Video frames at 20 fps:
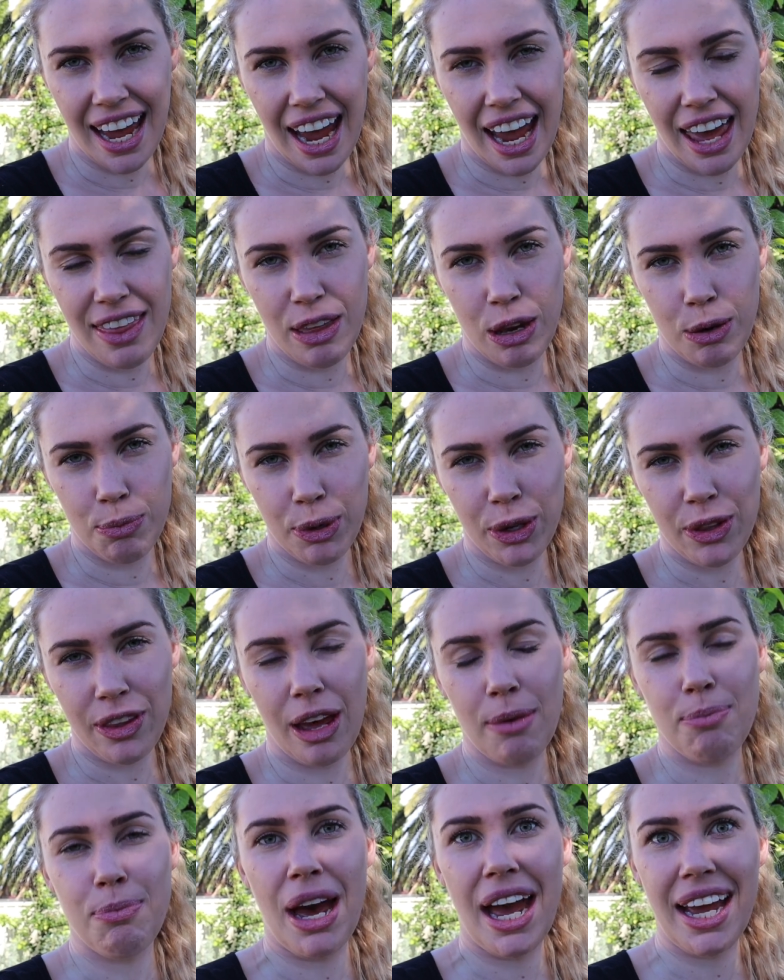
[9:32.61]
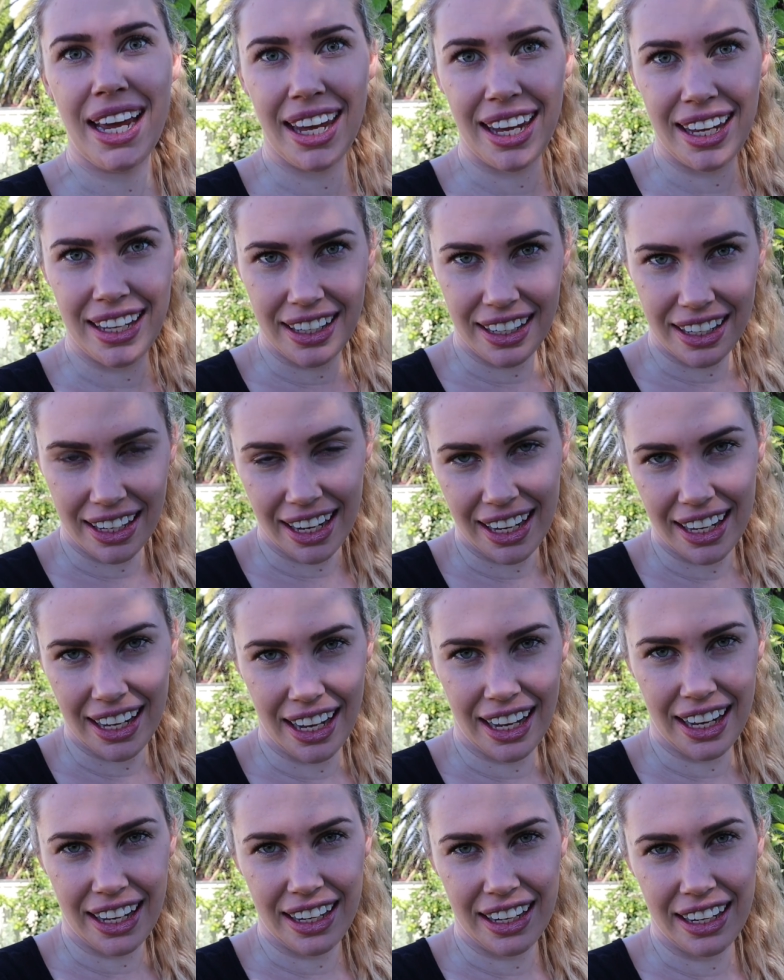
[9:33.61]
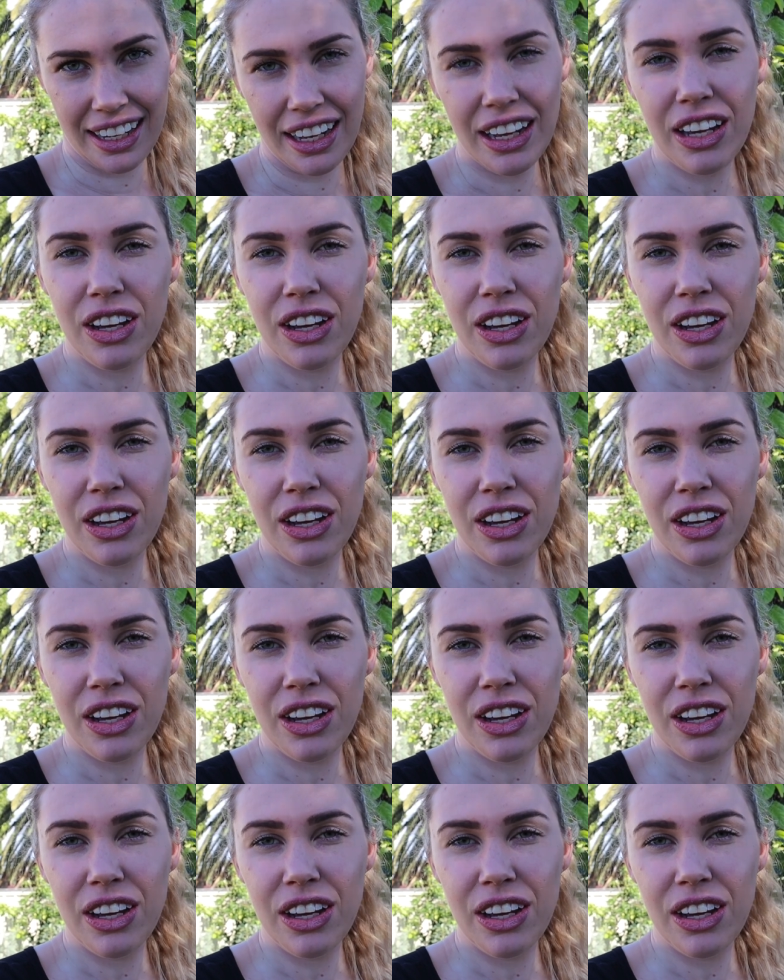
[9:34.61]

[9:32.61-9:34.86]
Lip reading: and then put that back in again